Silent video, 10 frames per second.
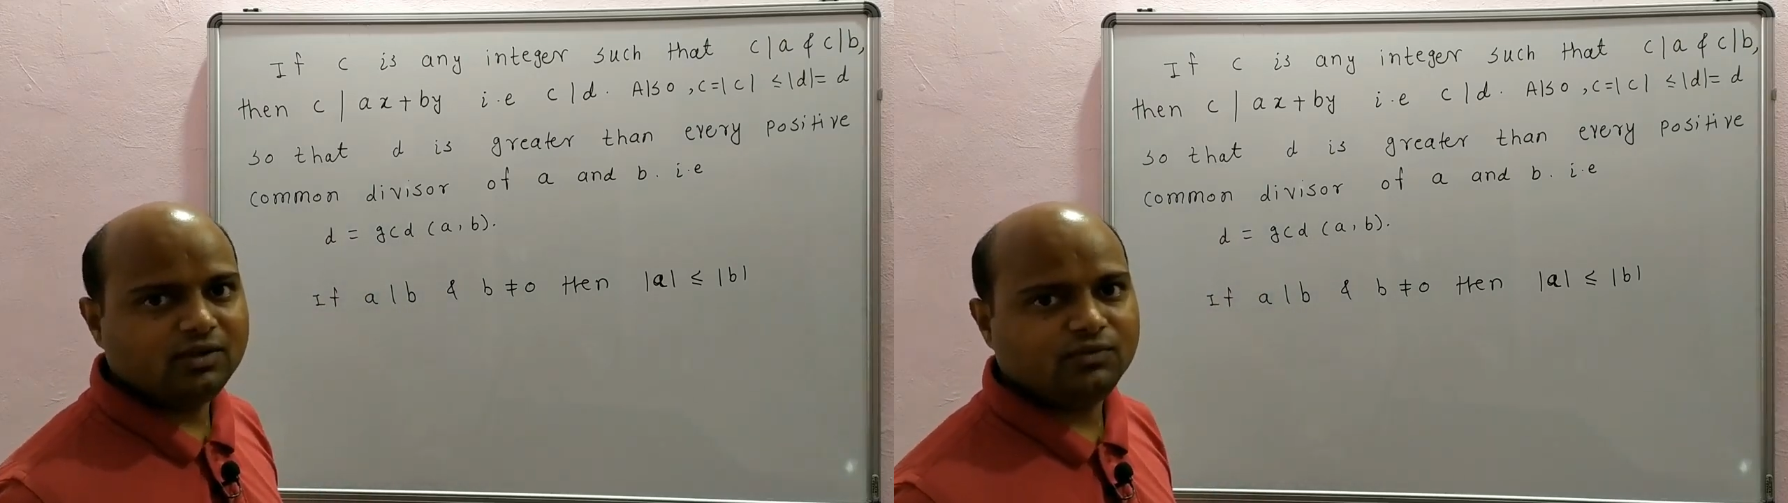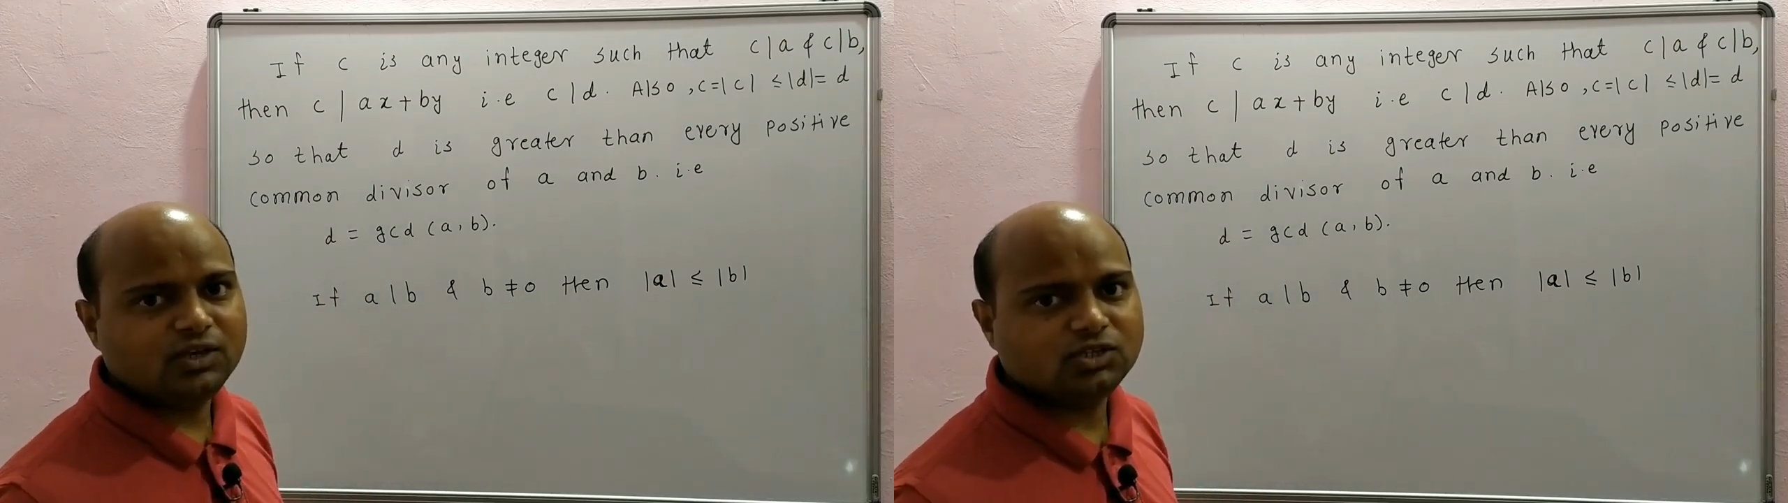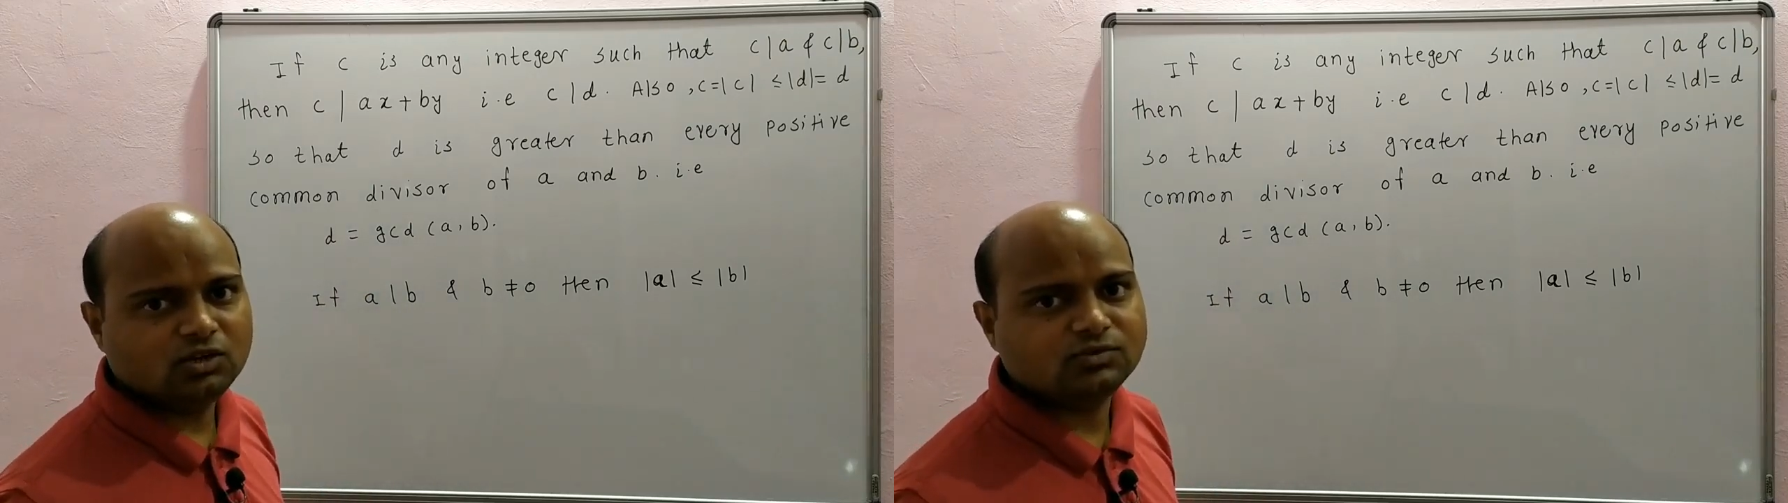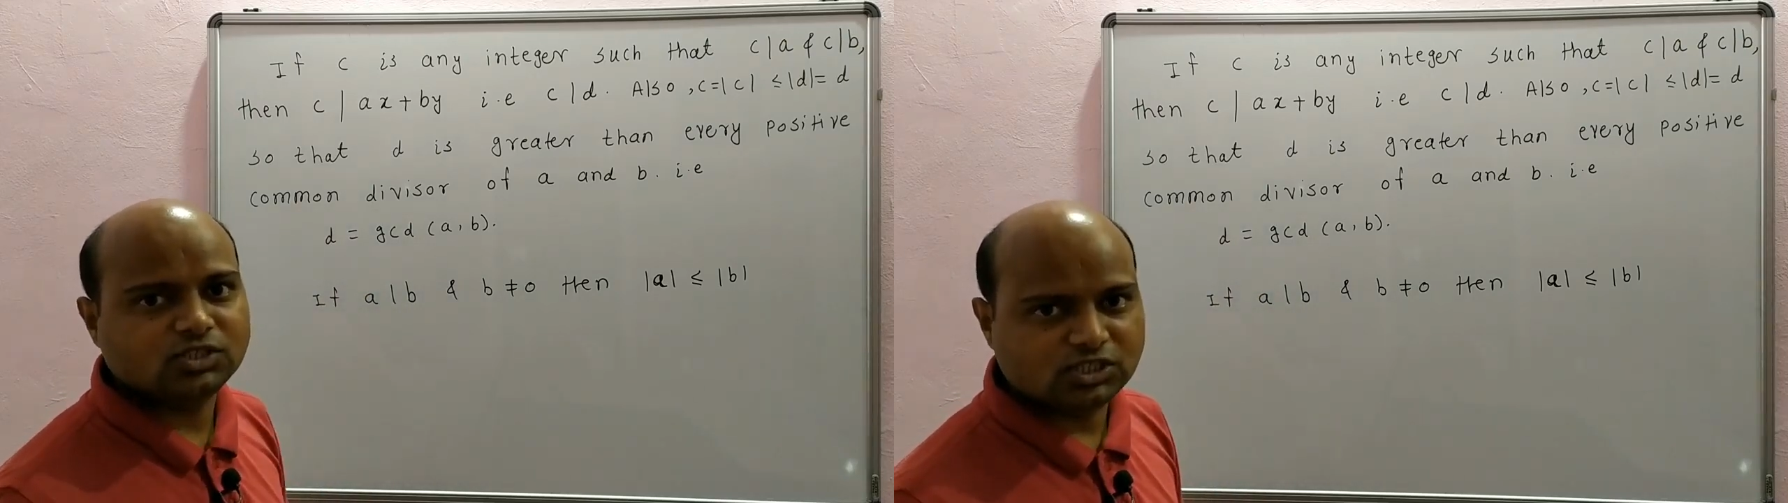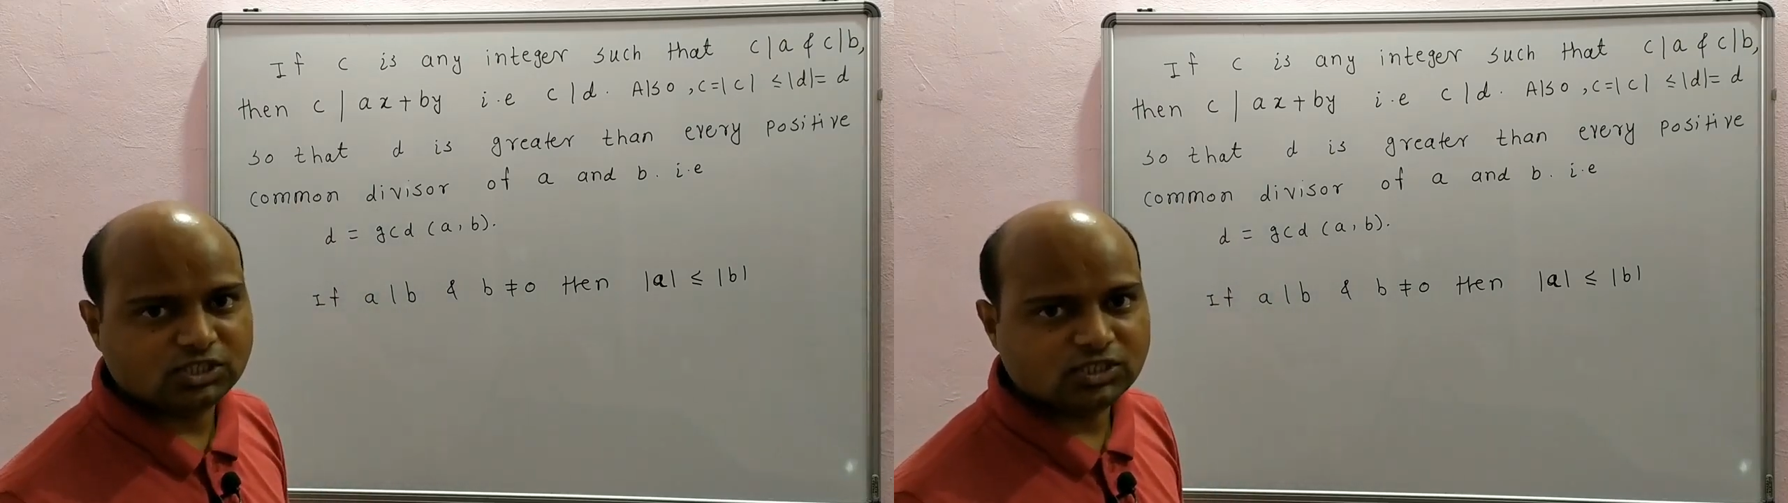definition of
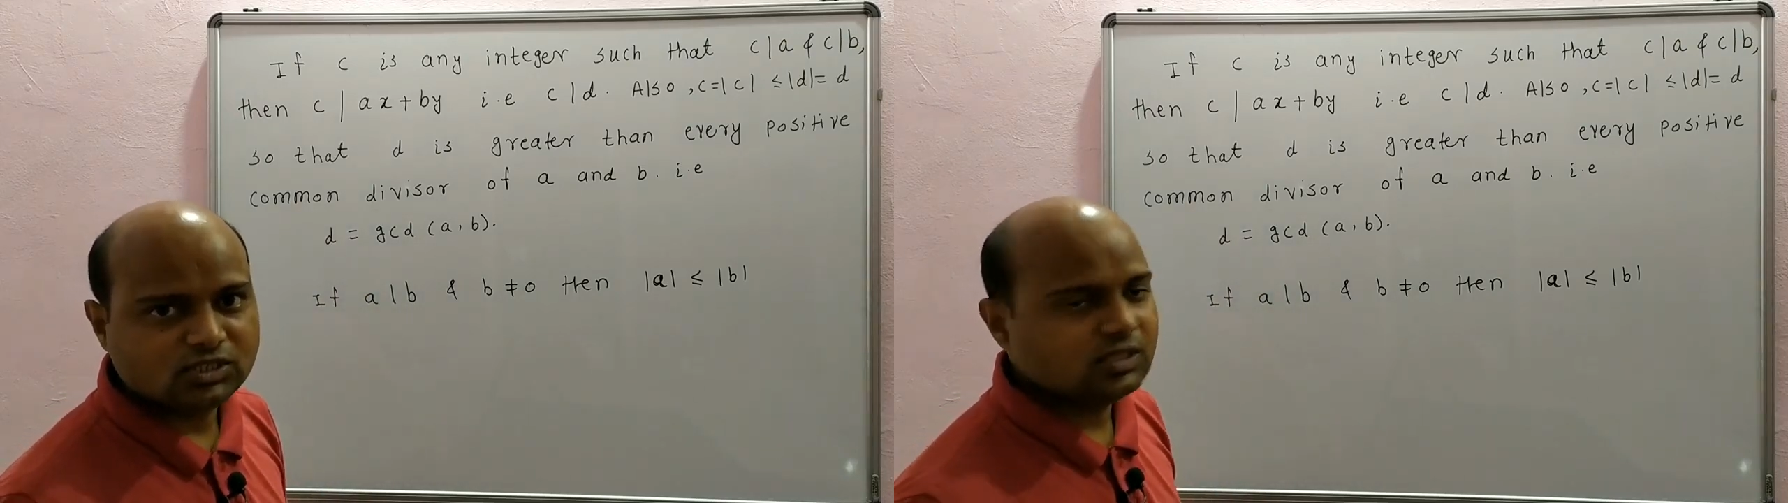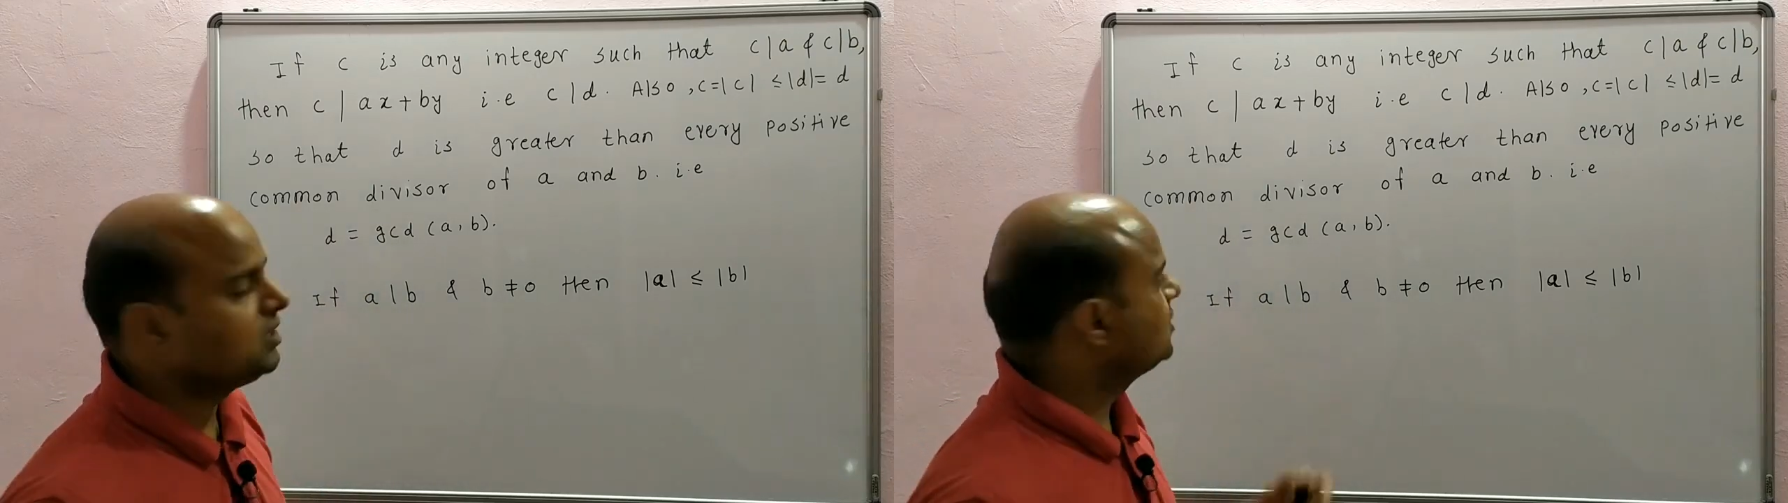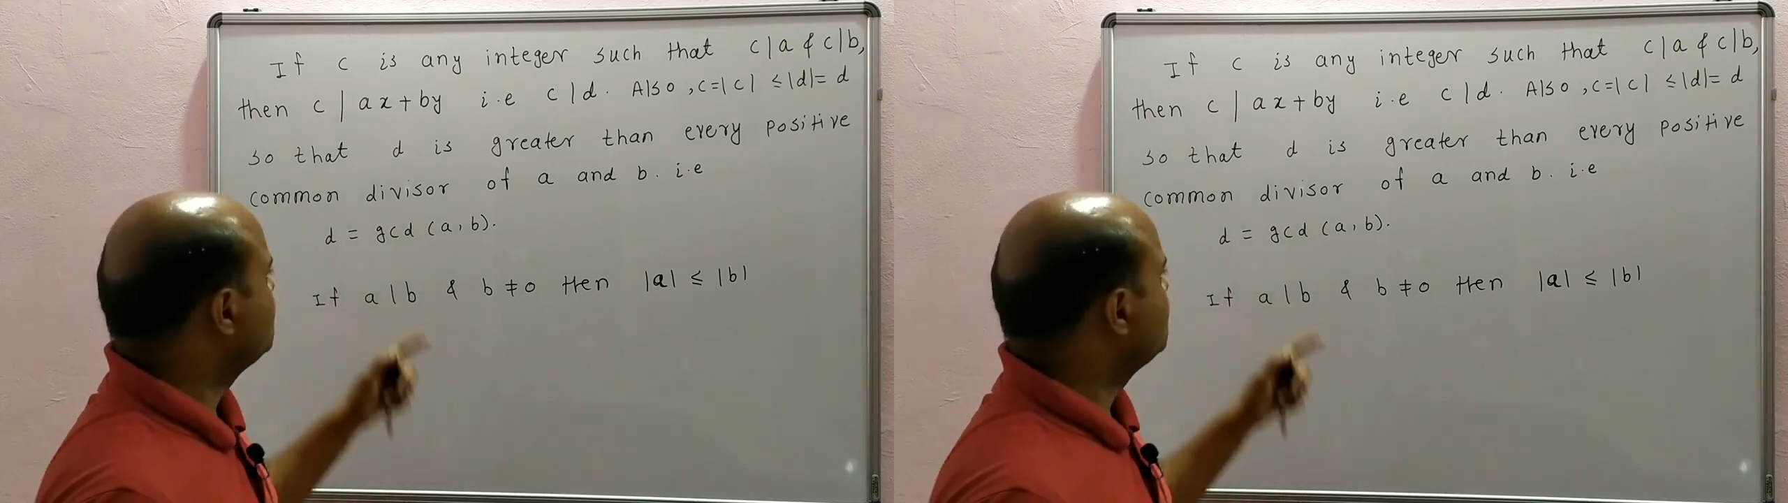GCD,